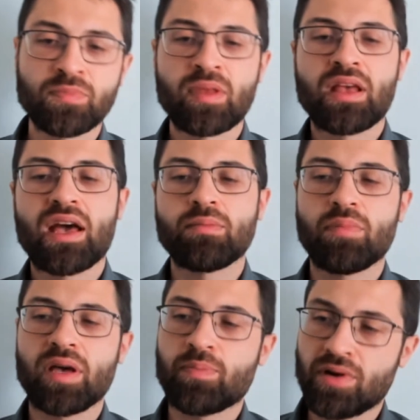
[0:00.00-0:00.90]
And
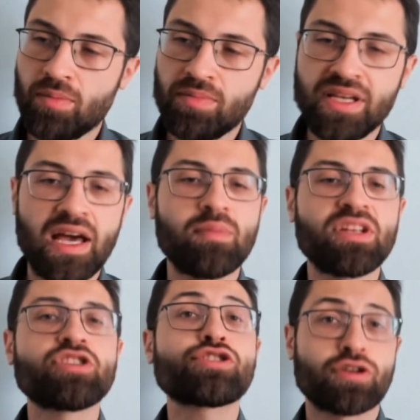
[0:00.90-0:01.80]
by probably, I
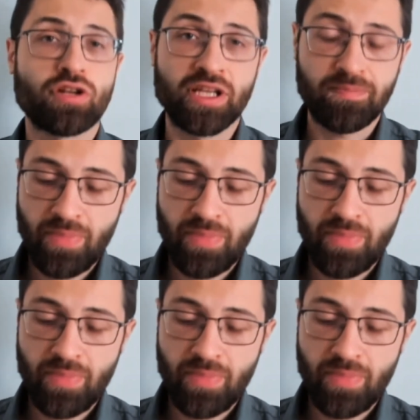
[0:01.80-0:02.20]
mean surely.